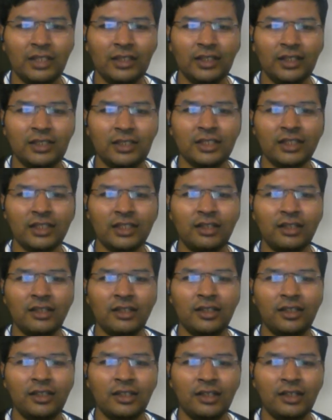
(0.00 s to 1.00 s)
Is it?
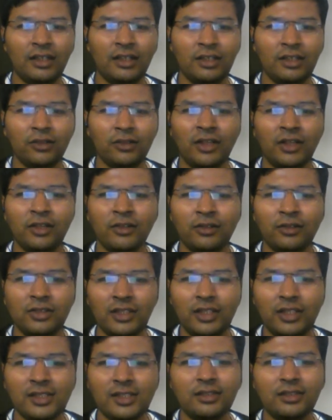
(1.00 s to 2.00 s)
Are you clear on
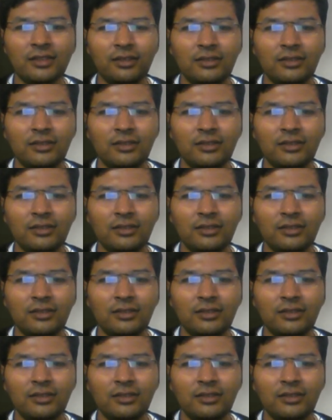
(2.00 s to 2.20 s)
this?